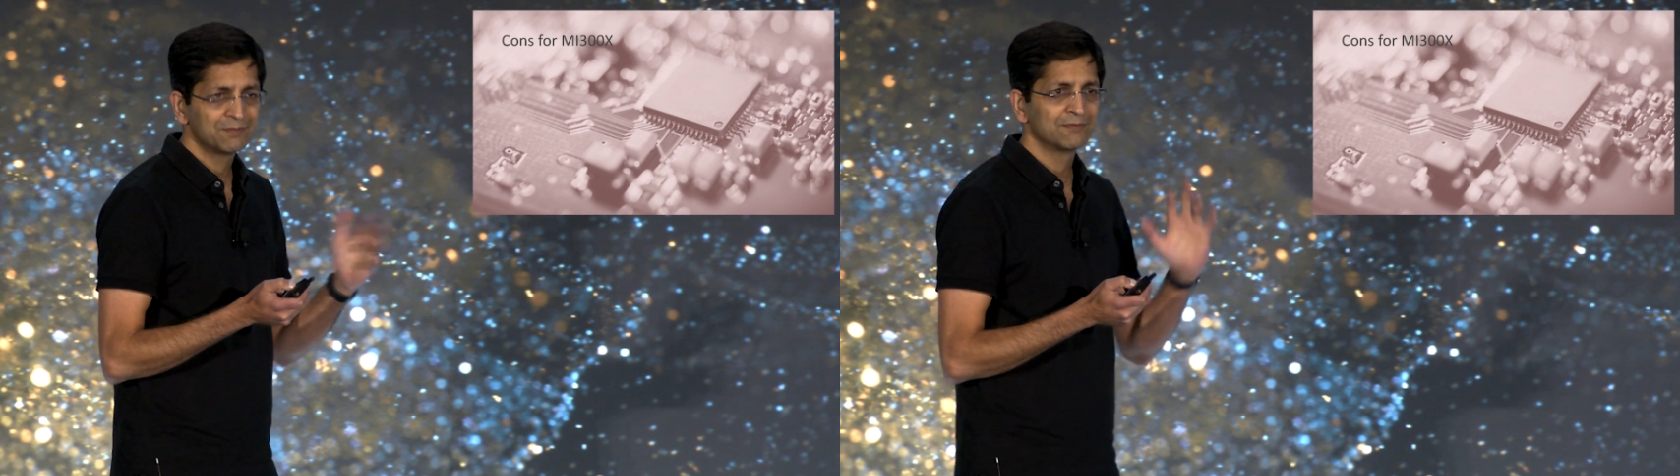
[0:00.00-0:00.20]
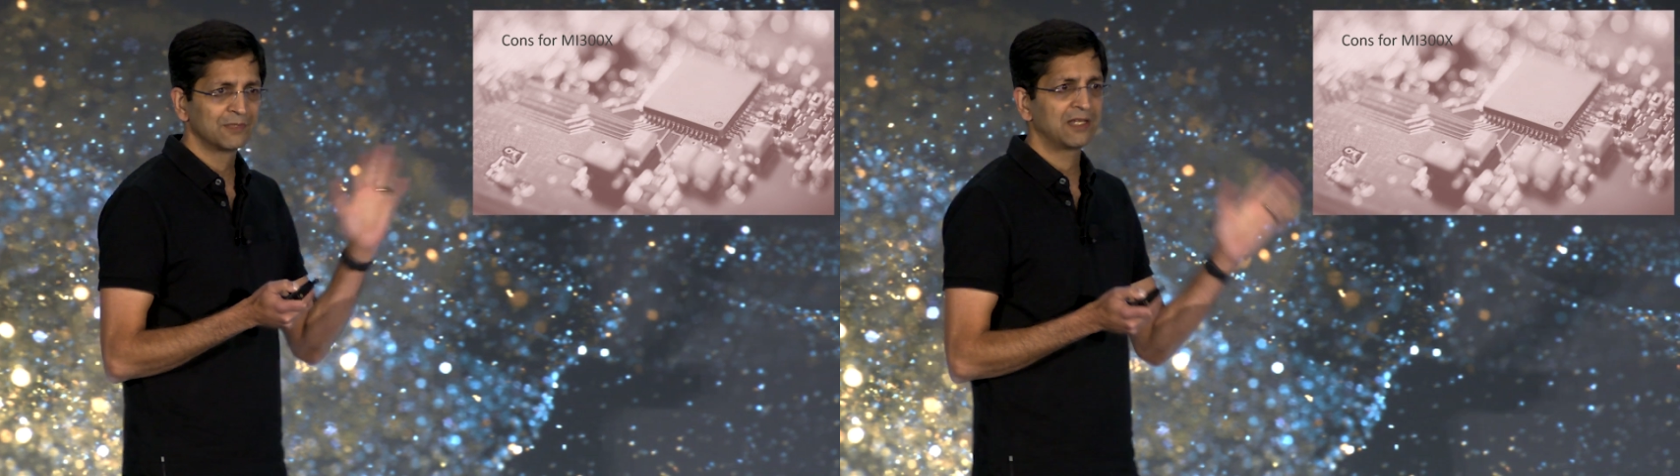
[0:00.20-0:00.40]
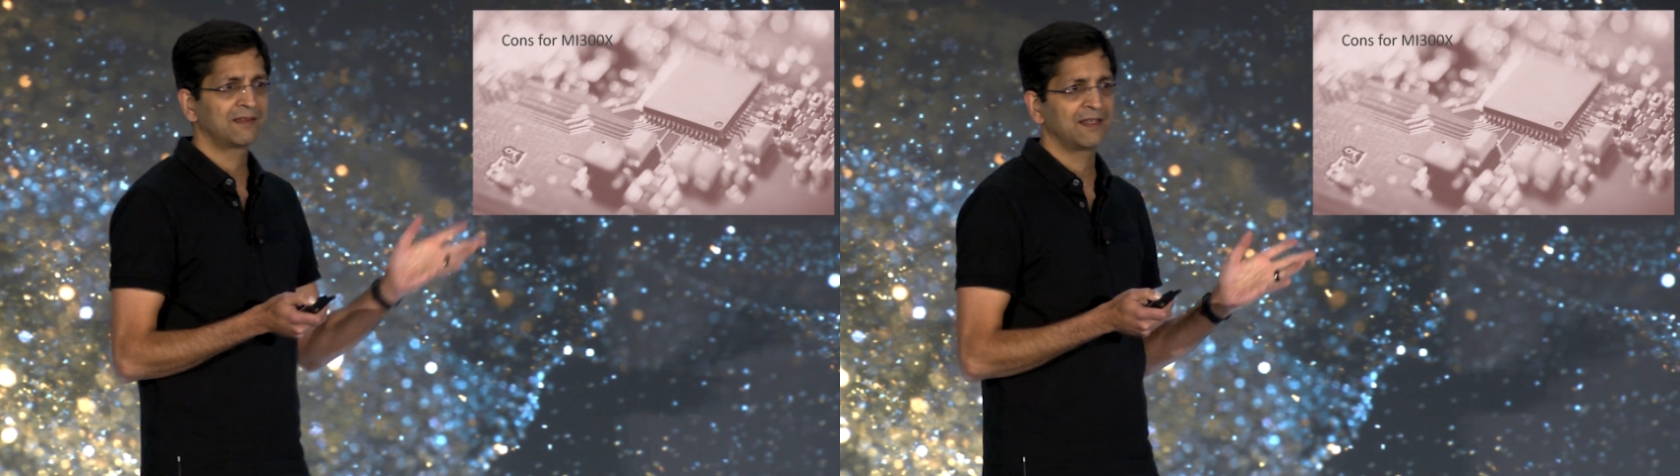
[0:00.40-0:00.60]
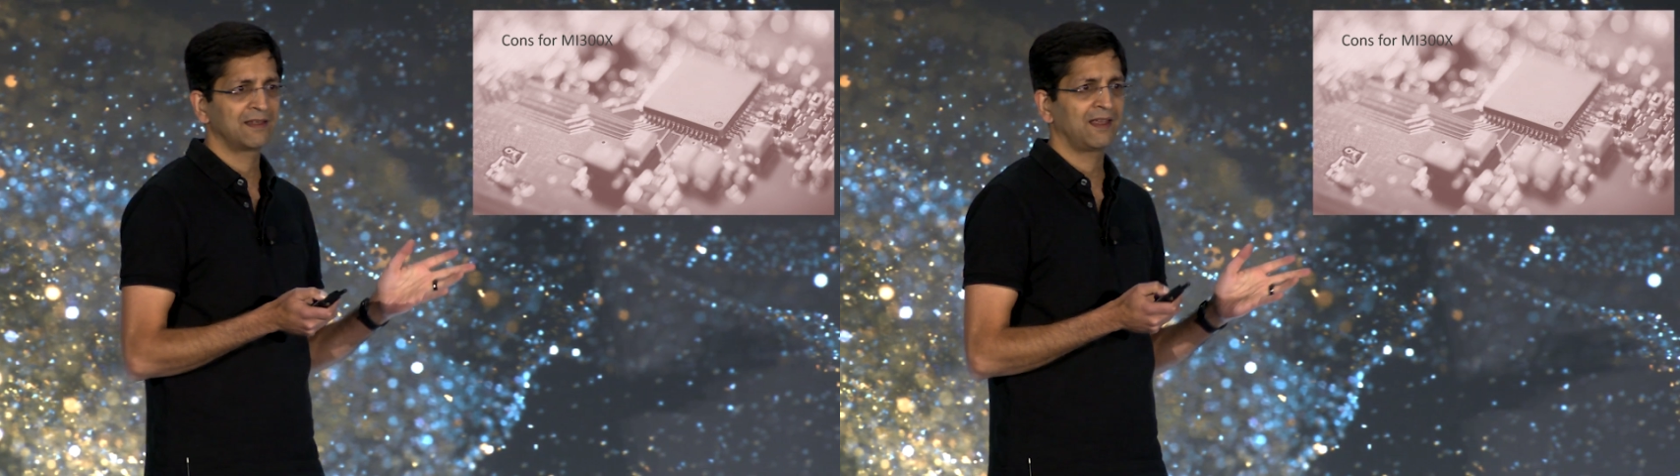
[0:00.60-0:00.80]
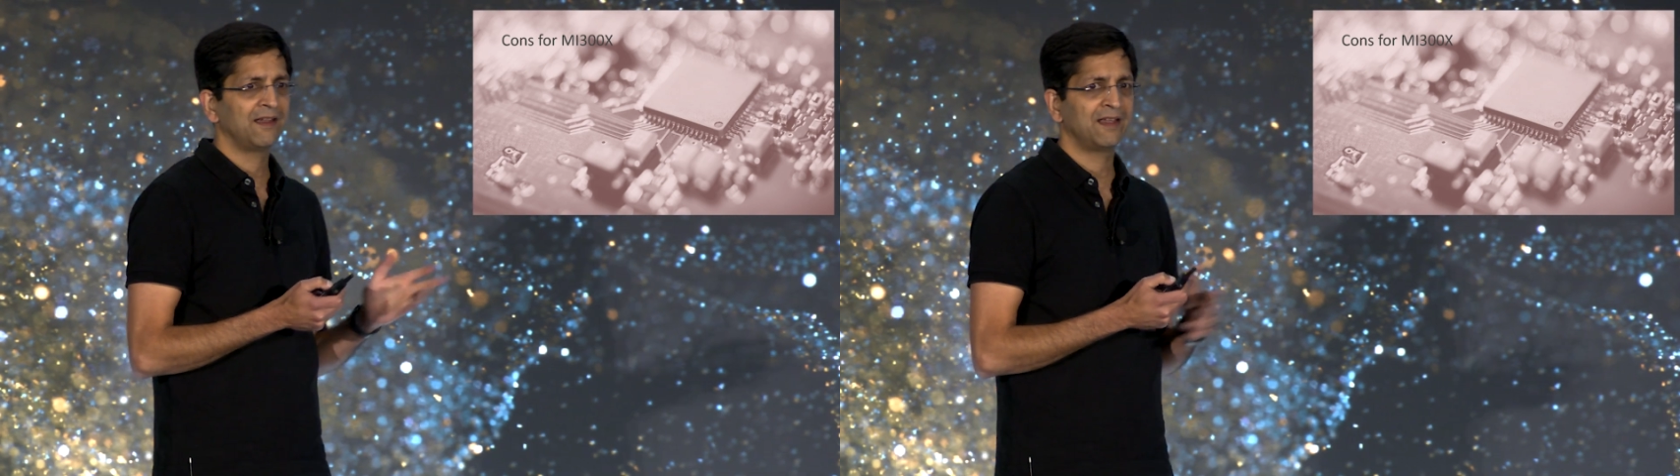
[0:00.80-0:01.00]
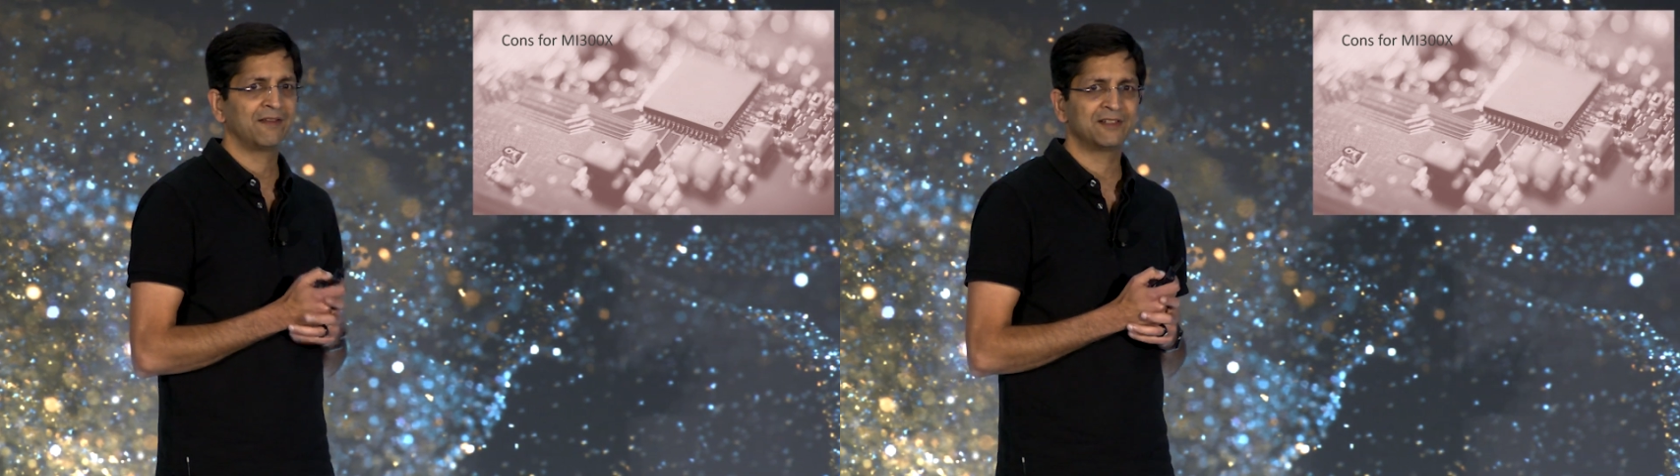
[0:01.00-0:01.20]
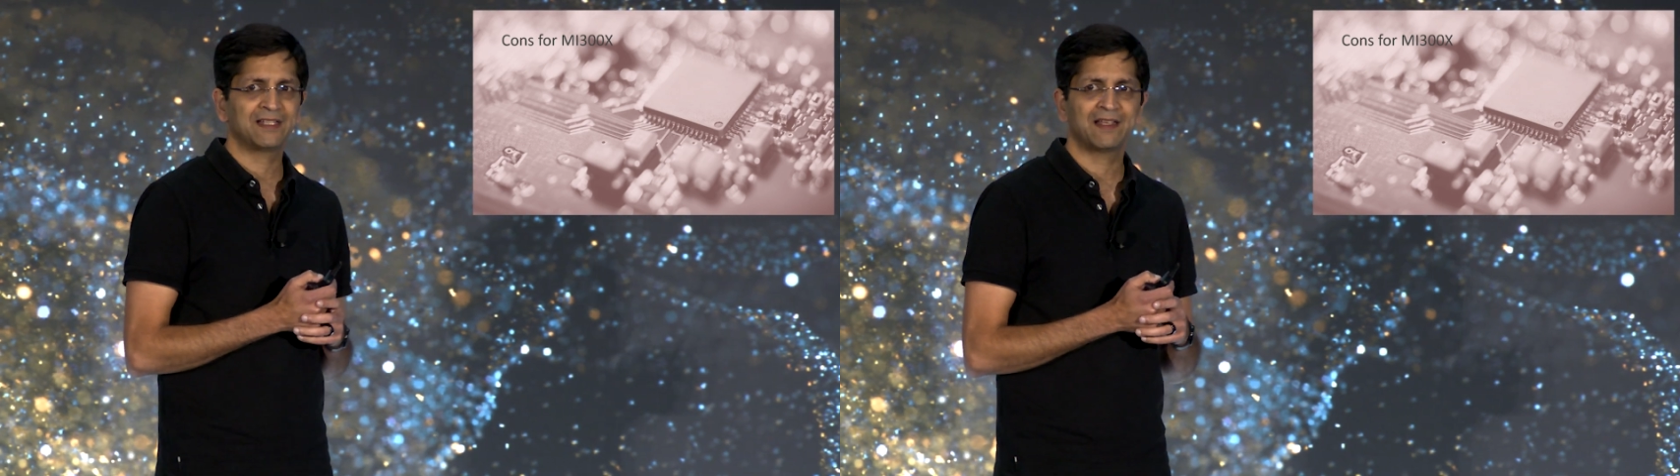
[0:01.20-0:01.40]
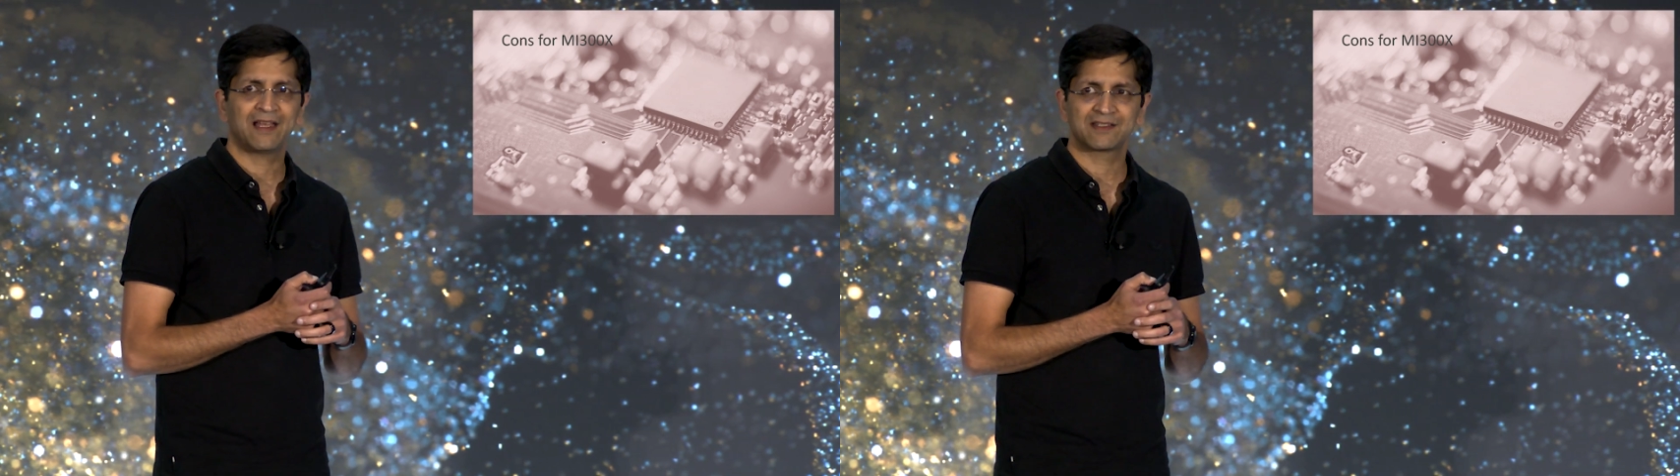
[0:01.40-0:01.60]

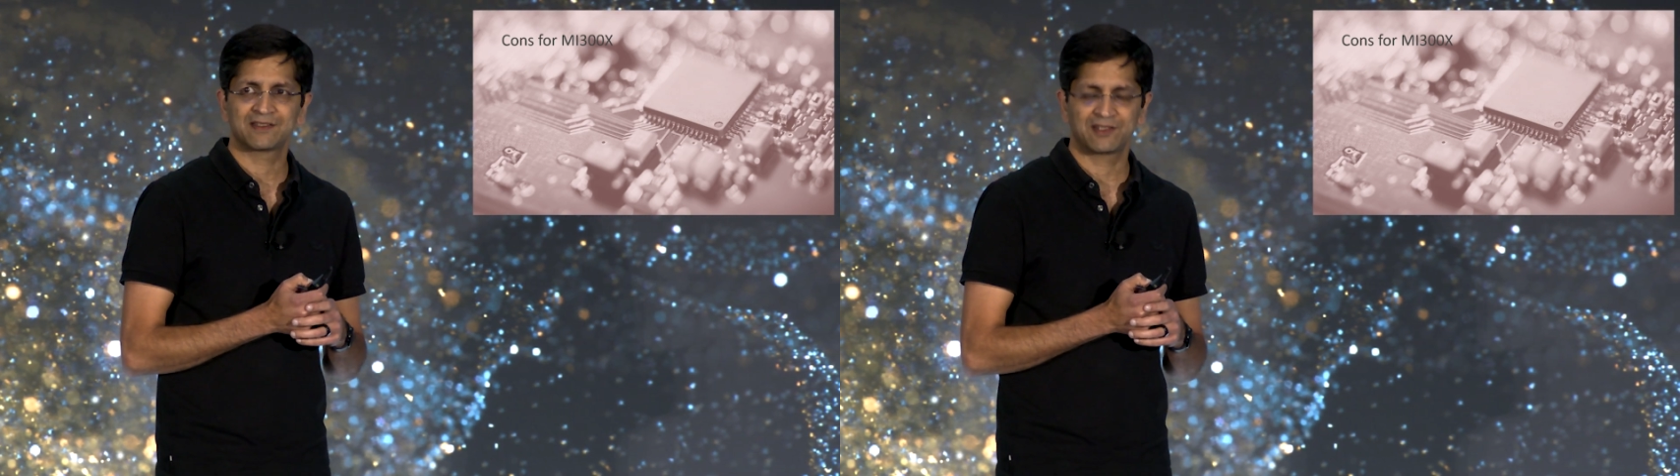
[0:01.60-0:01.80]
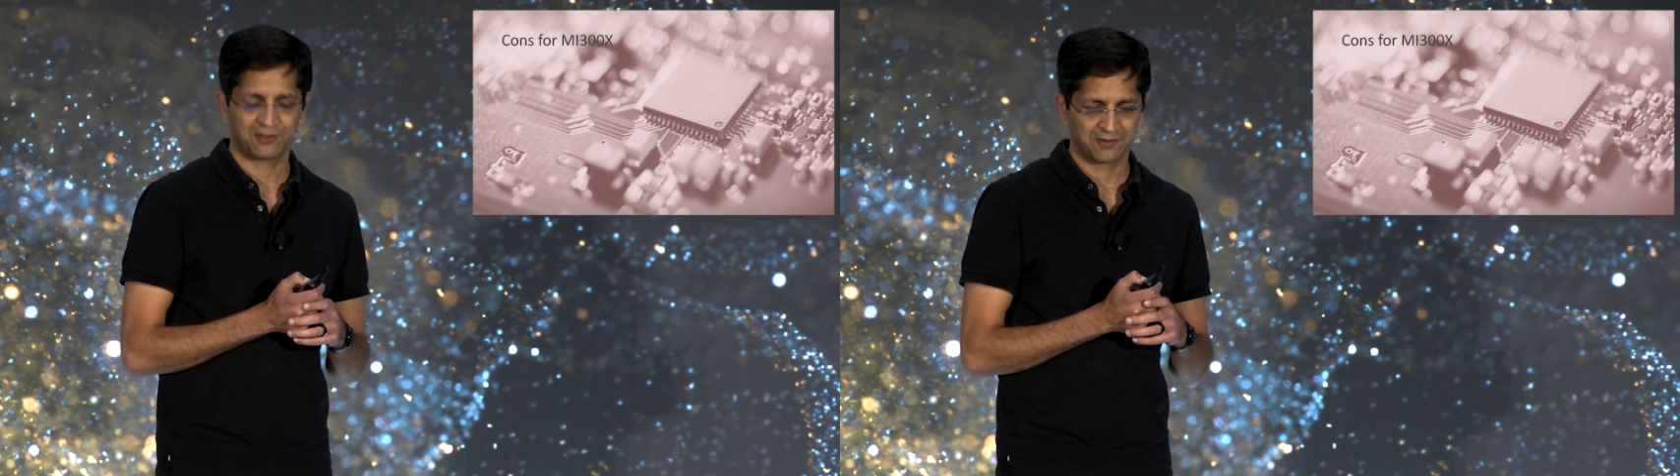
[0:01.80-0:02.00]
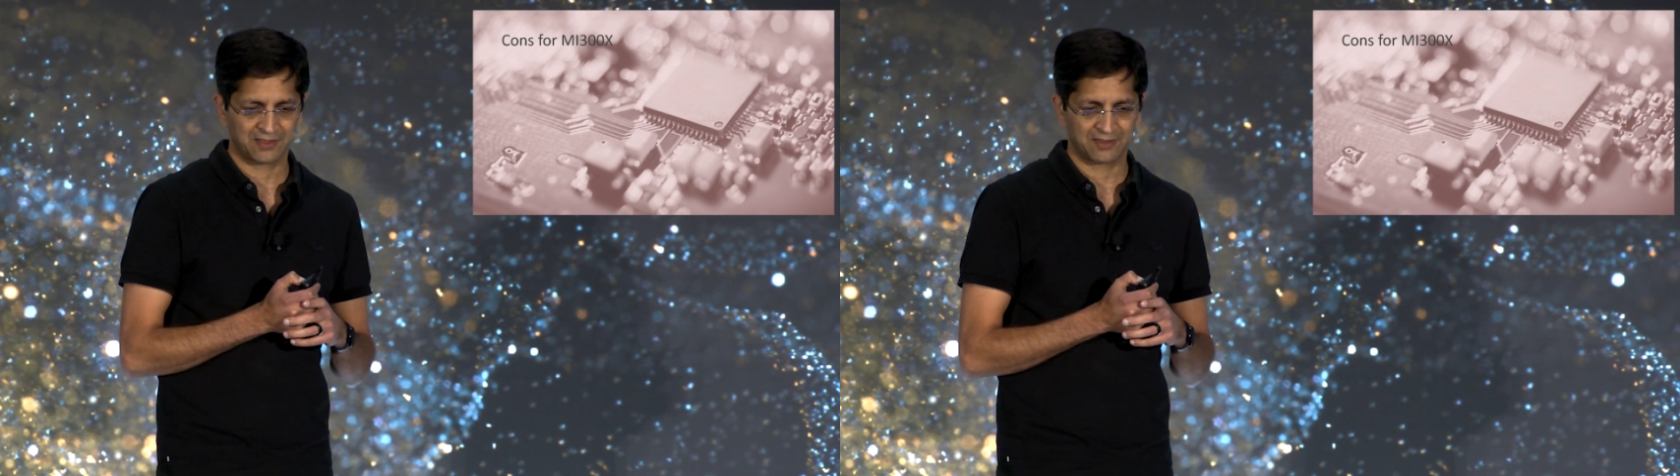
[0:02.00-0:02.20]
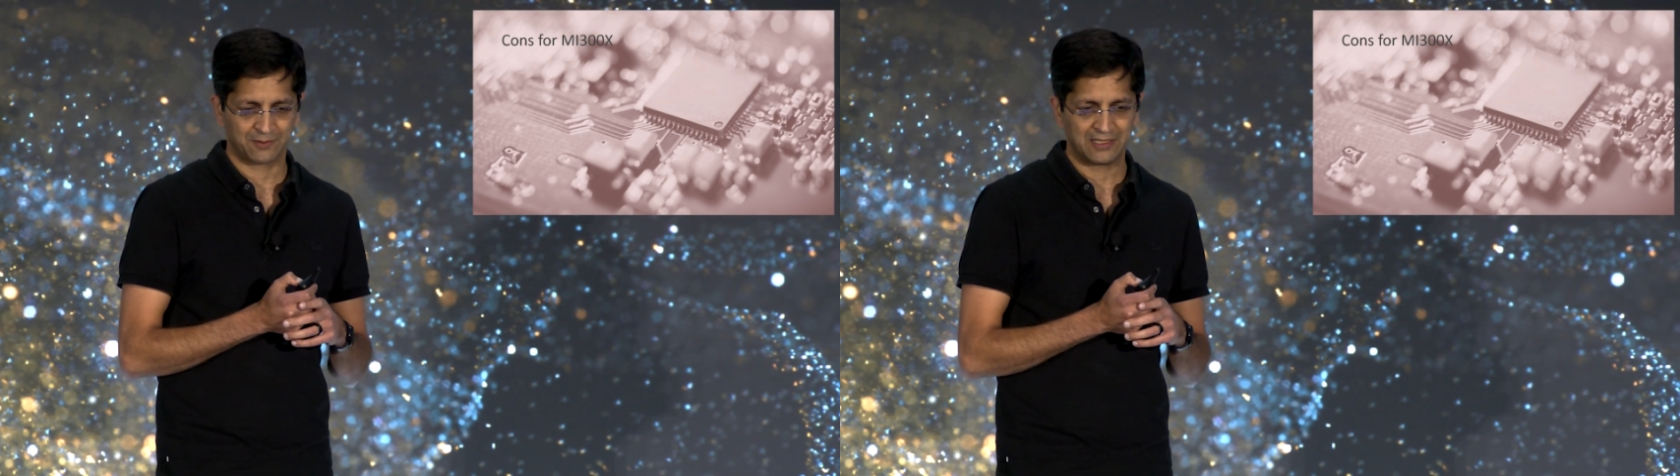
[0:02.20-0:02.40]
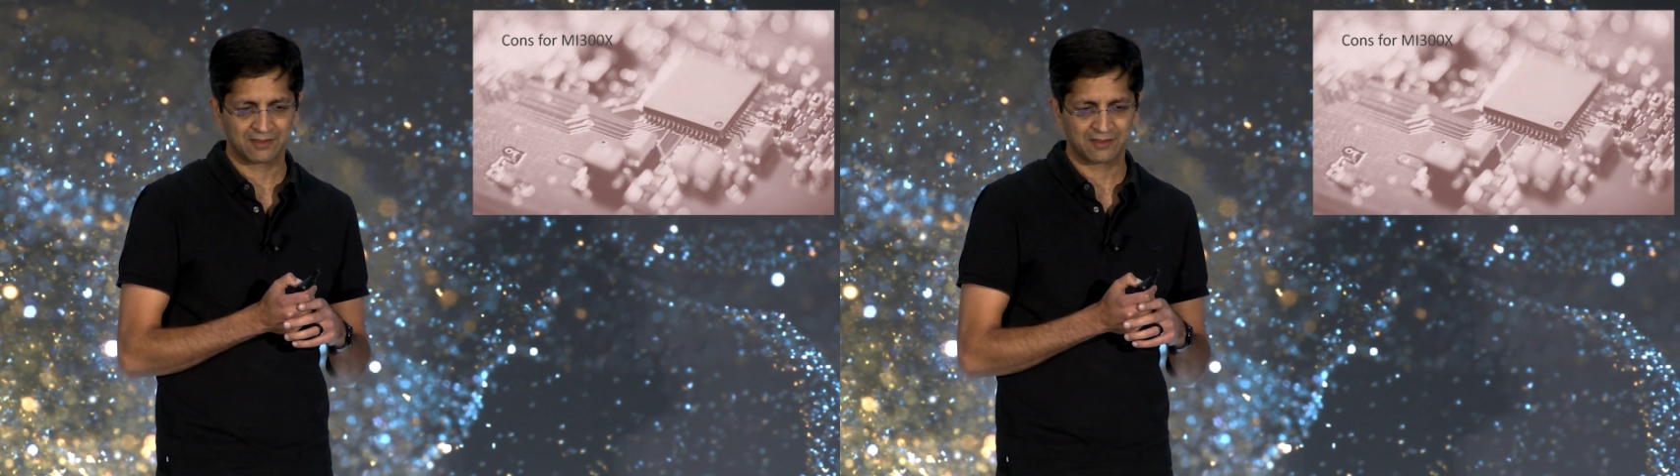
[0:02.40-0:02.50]
everything has its issues as well.